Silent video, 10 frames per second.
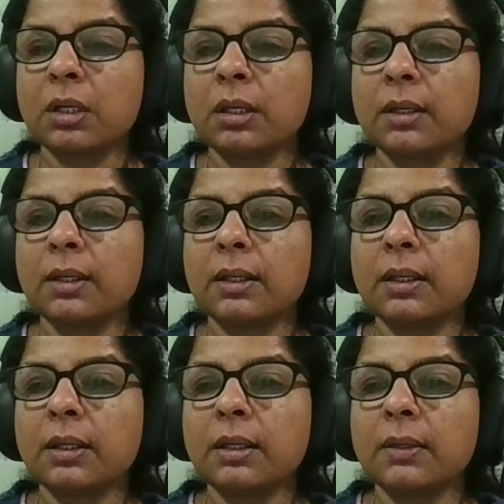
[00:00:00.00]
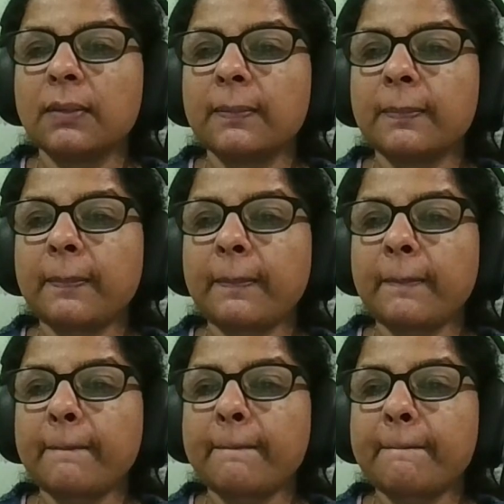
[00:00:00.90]

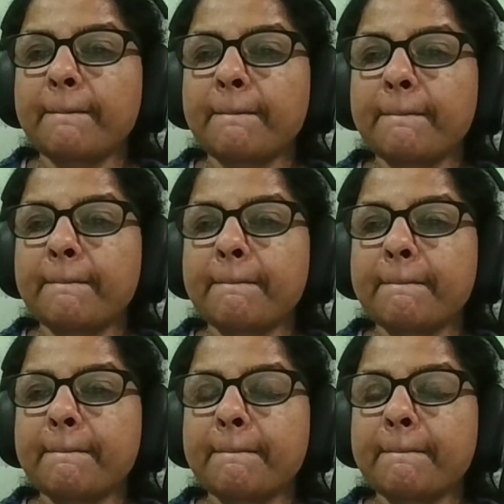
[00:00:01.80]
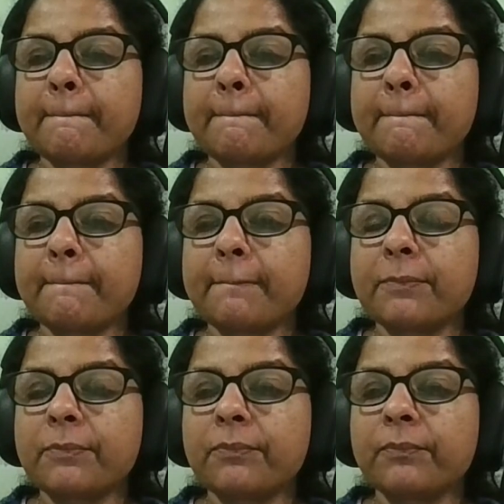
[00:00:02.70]

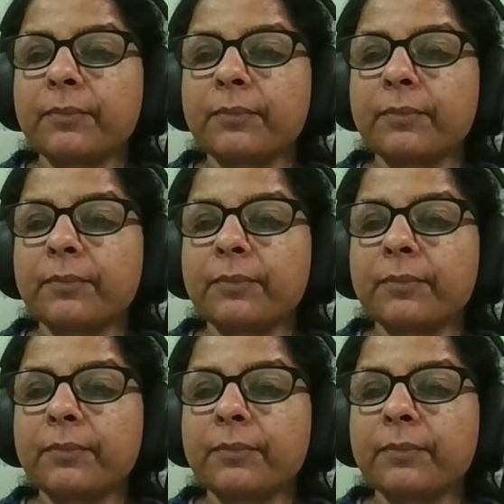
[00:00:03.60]
[no speech]